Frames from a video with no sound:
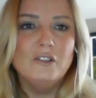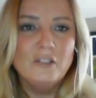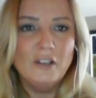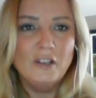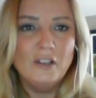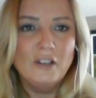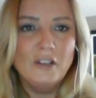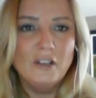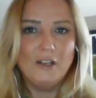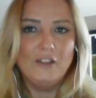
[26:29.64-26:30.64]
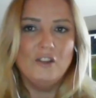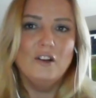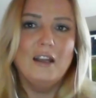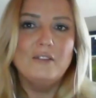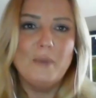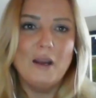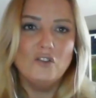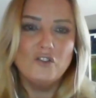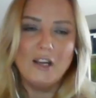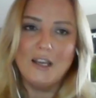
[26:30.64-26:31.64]
and how are we going to get their lives back on
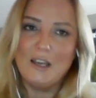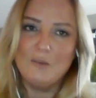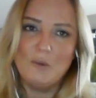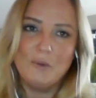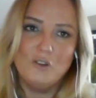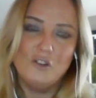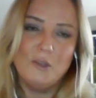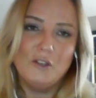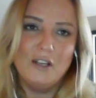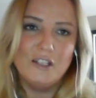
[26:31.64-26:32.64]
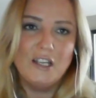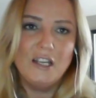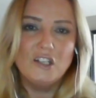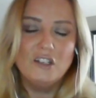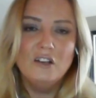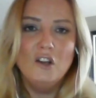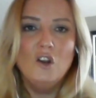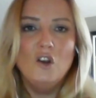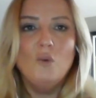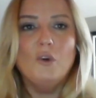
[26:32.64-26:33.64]
track again? What are we going to do about their education?
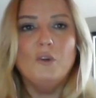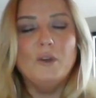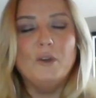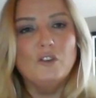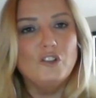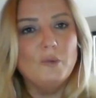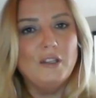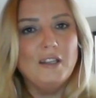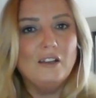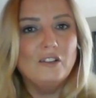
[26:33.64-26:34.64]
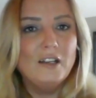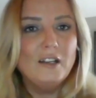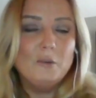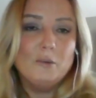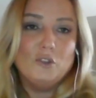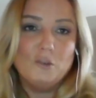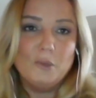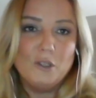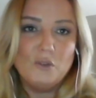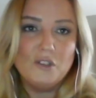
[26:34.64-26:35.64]
What are we going to do about the elderly? What are we going to do
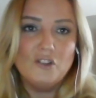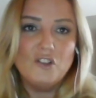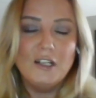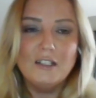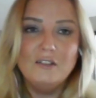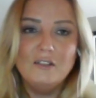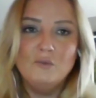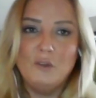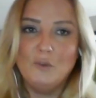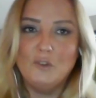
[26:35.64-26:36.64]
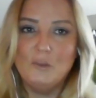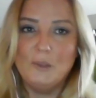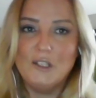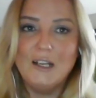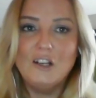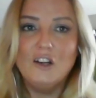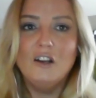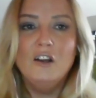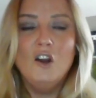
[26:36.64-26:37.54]
about those that are shielding? What are we going to do about childcare?